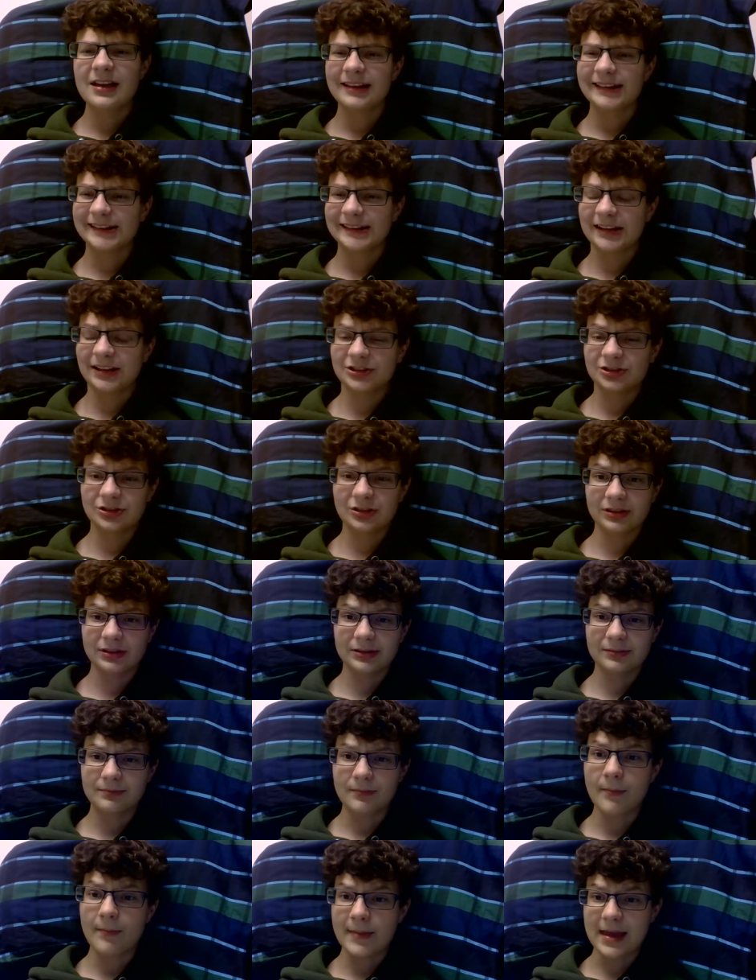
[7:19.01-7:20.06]
Essentially
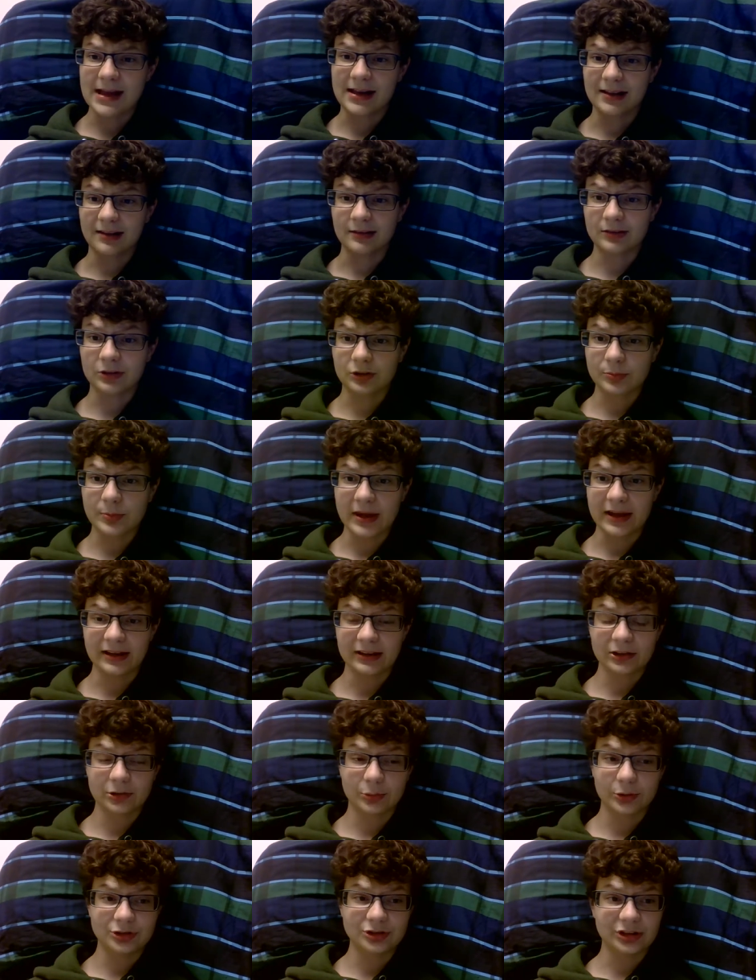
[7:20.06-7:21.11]
making
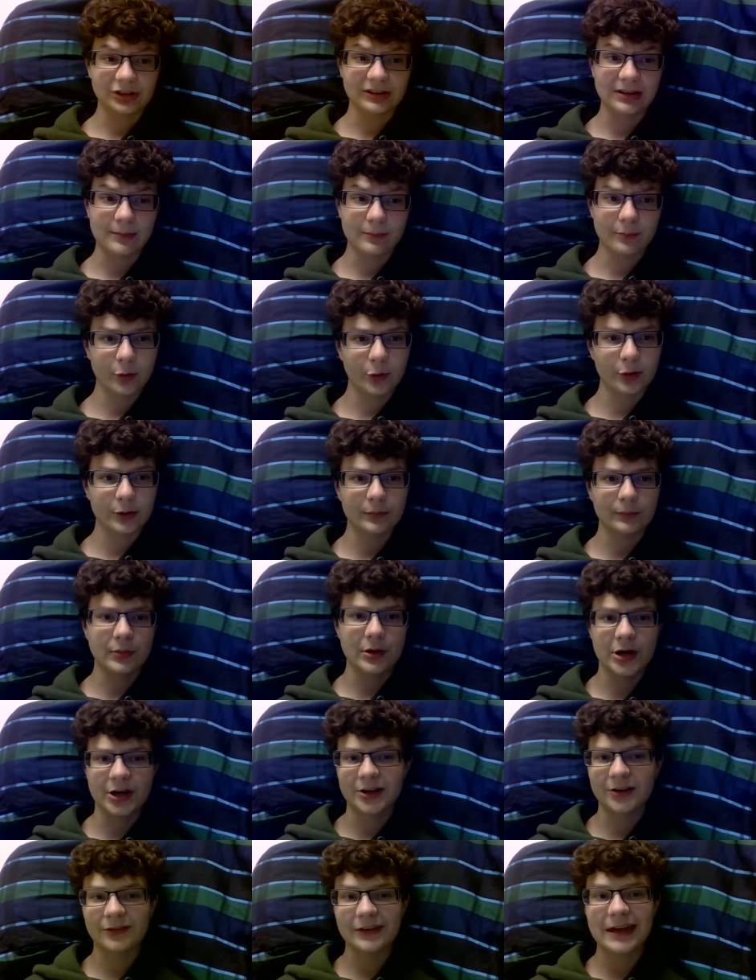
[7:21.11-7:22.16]
space, which is an important
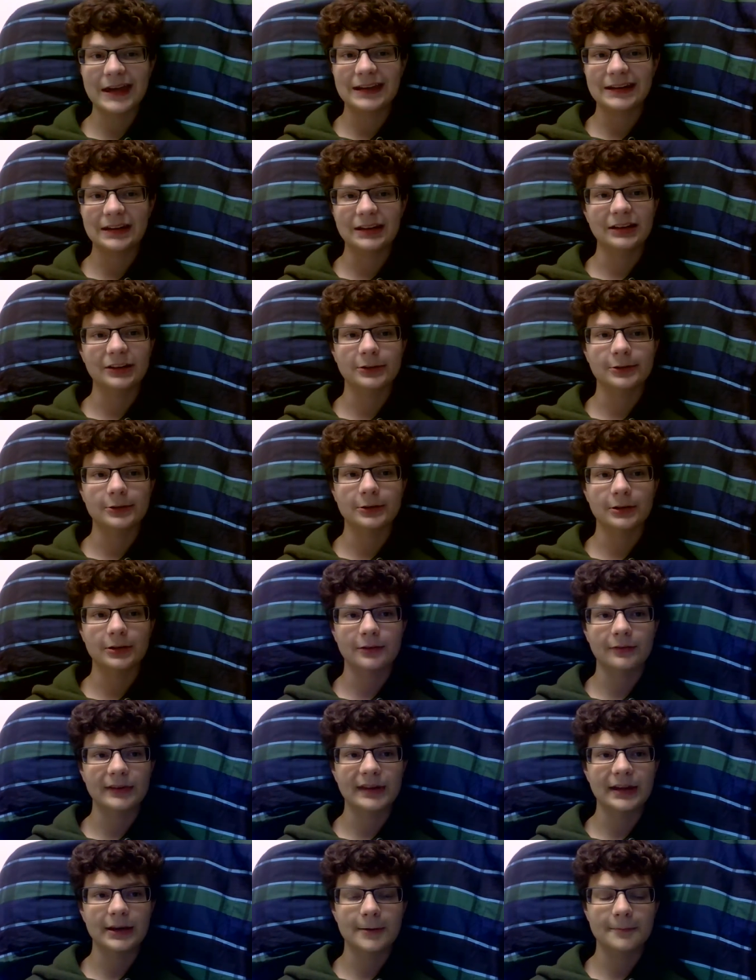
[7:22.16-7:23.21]
part of any sort
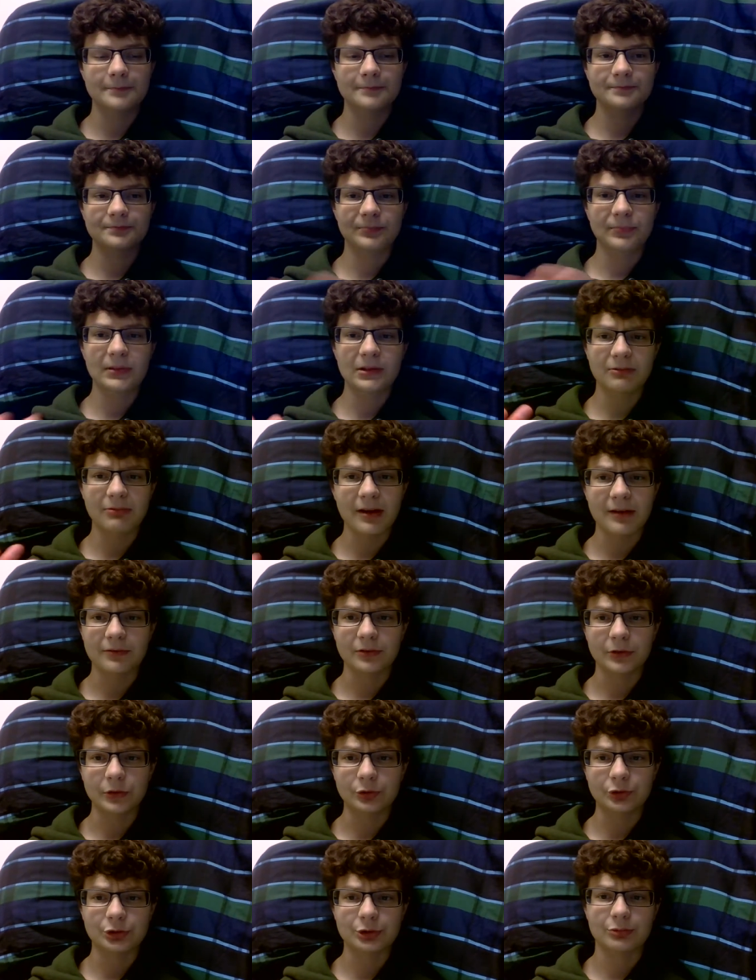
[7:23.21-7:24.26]
of like
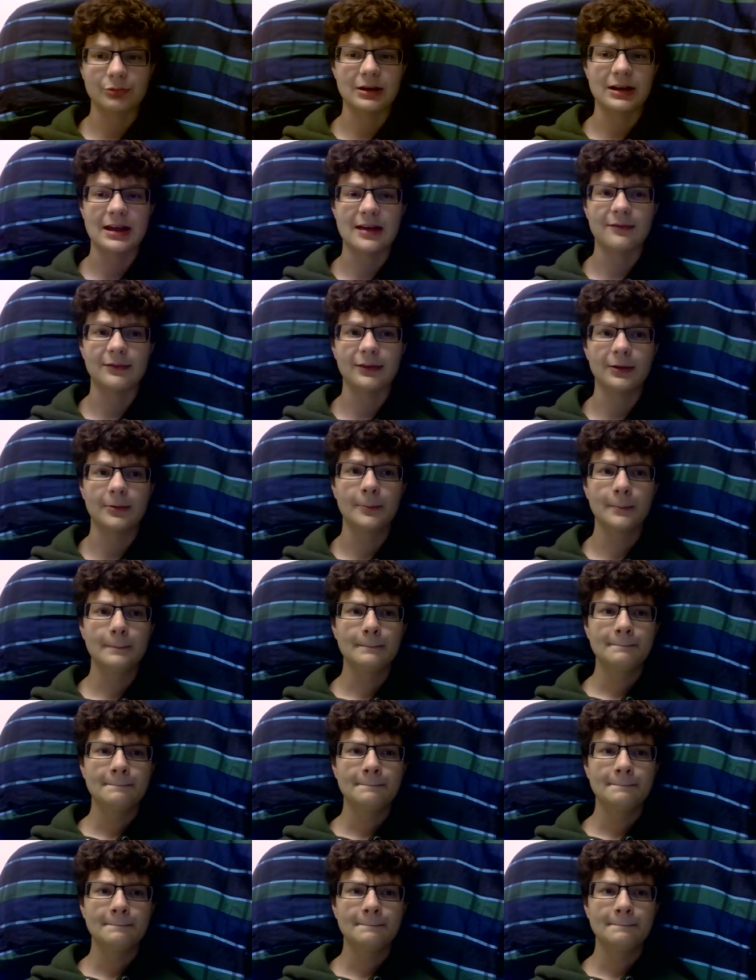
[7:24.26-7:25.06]
revolution or what have you.